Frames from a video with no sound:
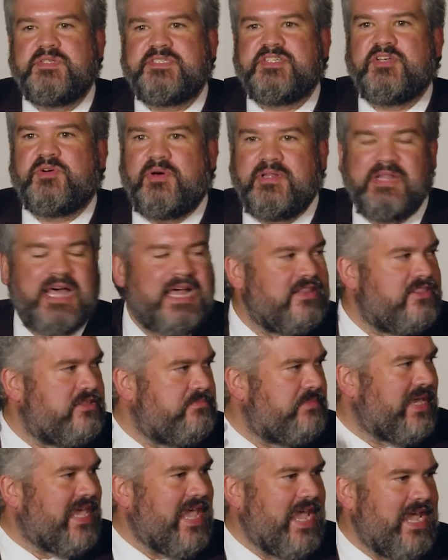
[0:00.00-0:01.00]
So a lot of the
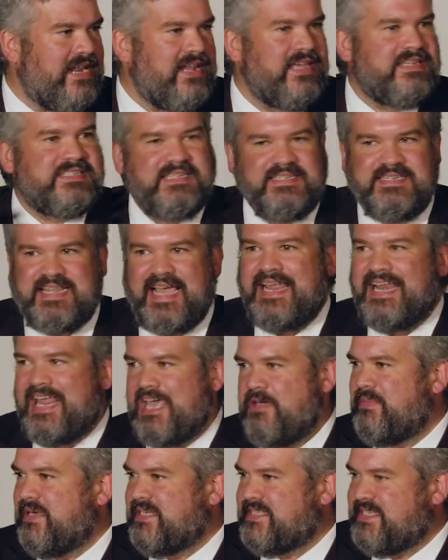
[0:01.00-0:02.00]
mechanics and
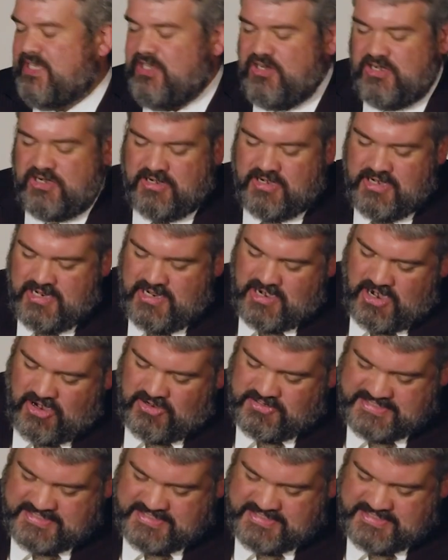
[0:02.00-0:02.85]
dynamics here are